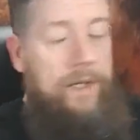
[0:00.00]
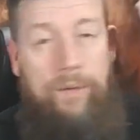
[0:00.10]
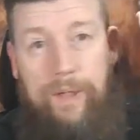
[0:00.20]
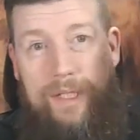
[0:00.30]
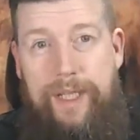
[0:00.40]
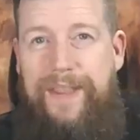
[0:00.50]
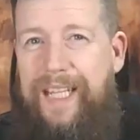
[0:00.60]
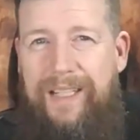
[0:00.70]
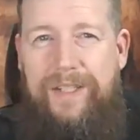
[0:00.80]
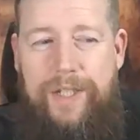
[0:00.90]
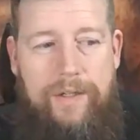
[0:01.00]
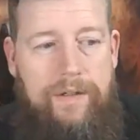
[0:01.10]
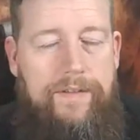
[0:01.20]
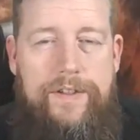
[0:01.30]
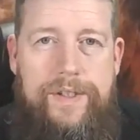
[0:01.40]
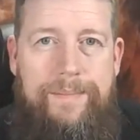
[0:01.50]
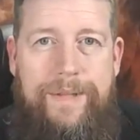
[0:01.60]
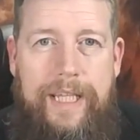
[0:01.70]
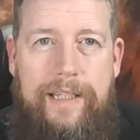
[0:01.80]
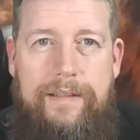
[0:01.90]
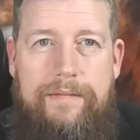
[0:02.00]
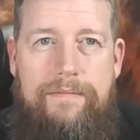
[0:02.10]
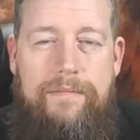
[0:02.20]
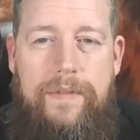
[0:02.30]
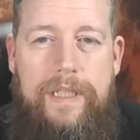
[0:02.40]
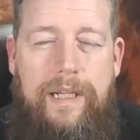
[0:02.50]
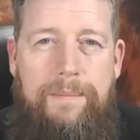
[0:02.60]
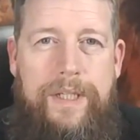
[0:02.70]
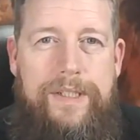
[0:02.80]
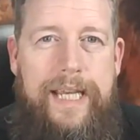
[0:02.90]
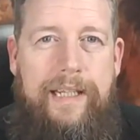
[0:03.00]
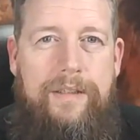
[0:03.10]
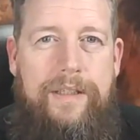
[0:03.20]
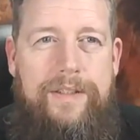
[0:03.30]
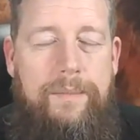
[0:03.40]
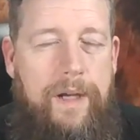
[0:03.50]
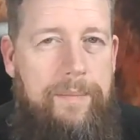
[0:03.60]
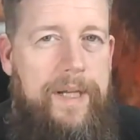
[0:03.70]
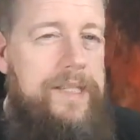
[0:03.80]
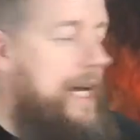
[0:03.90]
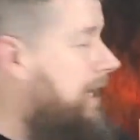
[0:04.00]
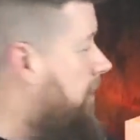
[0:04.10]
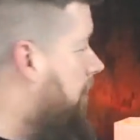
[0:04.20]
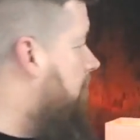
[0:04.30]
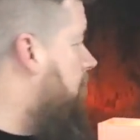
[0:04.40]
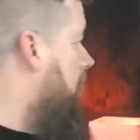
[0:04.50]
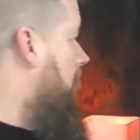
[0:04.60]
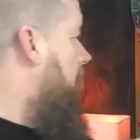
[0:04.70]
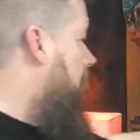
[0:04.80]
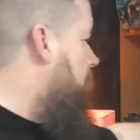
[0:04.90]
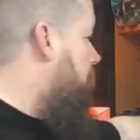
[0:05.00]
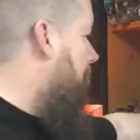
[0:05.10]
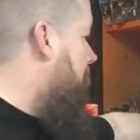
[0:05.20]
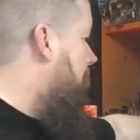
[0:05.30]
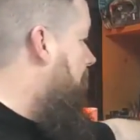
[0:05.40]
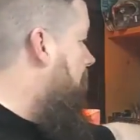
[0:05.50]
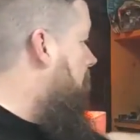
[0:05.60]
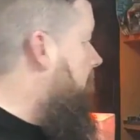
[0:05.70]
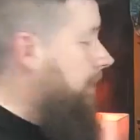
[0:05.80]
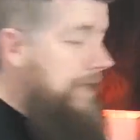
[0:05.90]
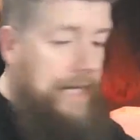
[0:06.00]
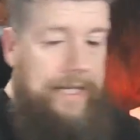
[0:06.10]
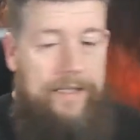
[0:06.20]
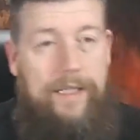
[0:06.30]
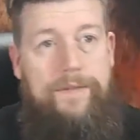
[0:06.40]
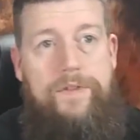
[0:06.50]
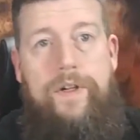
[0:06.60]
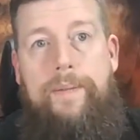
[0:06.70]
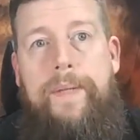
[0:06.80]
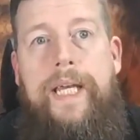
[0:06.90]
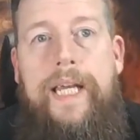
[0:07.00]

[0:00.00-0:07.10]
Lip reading: which I think I showed off on something. Did I put a tank on this? I might have put a tank on this on Saturday when I did my tank live stream.